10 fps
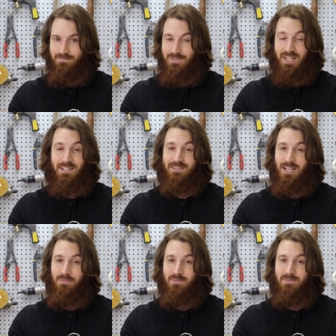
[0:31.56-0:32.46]
the next
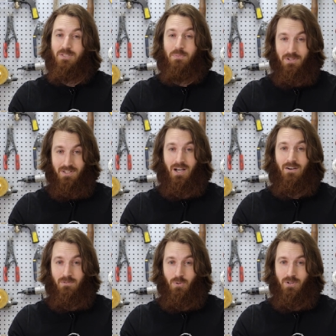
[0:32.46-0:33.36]
step is building a
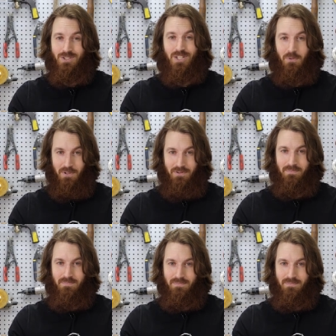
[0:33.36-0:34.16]
hoverboard to go with them.